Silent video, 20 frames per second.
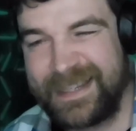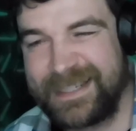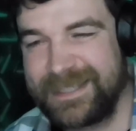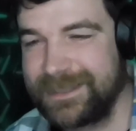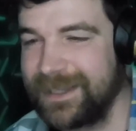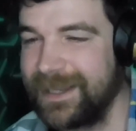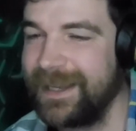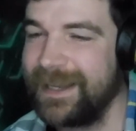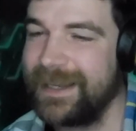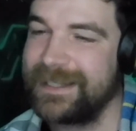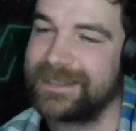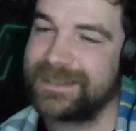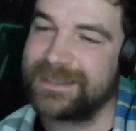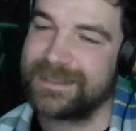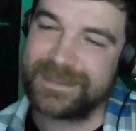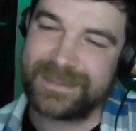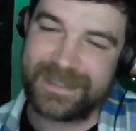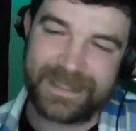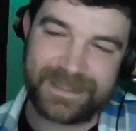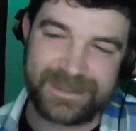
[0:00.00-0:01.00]

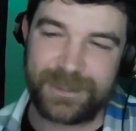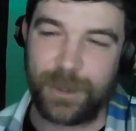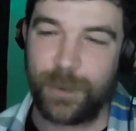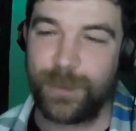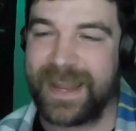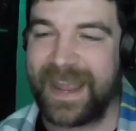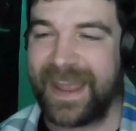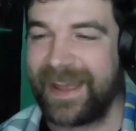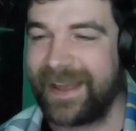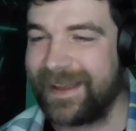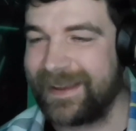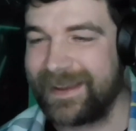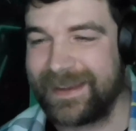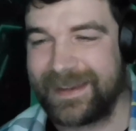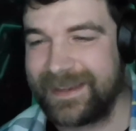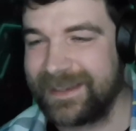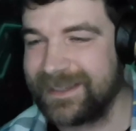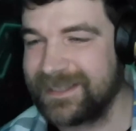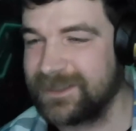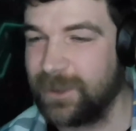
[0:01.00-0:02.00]
It's
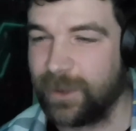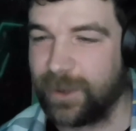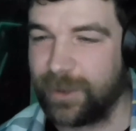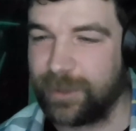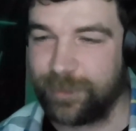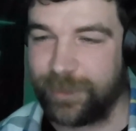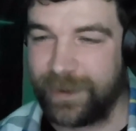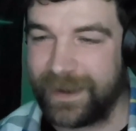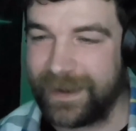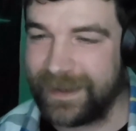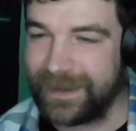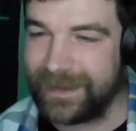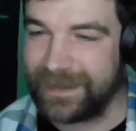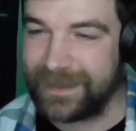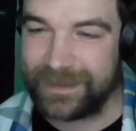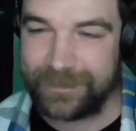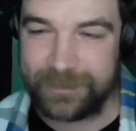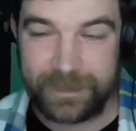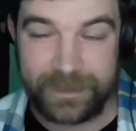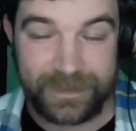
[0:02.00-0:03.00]
okay. It's not
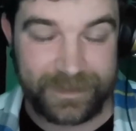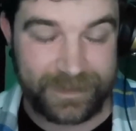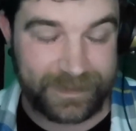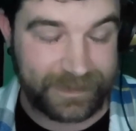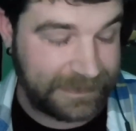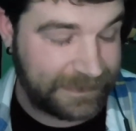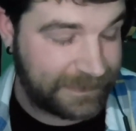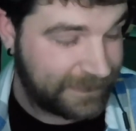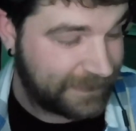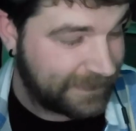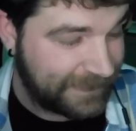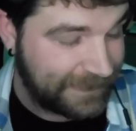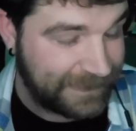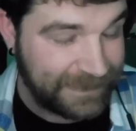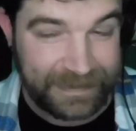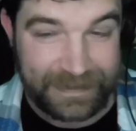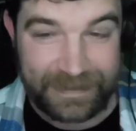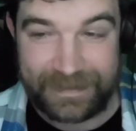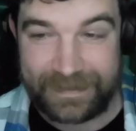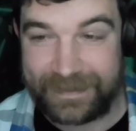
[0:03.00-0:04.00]
great, but
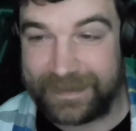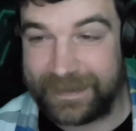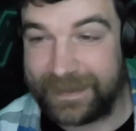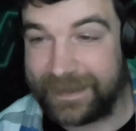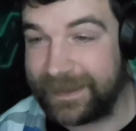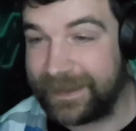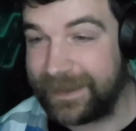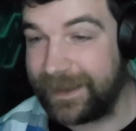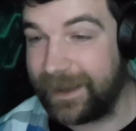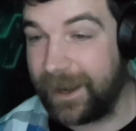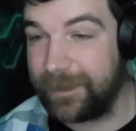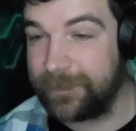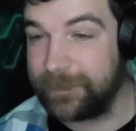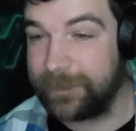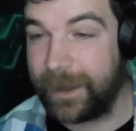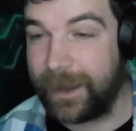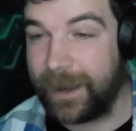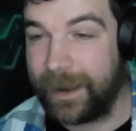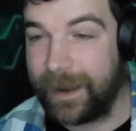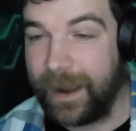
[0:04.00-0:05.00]

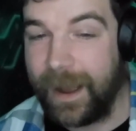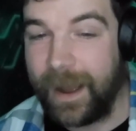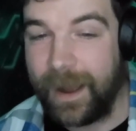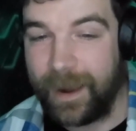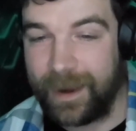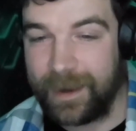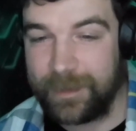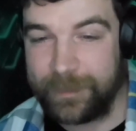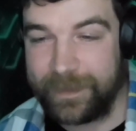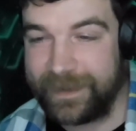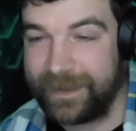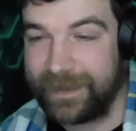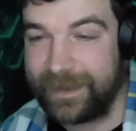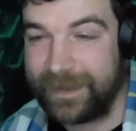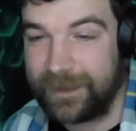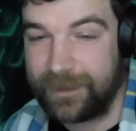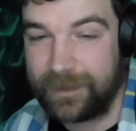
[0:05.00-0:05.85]
yeah, I'm here.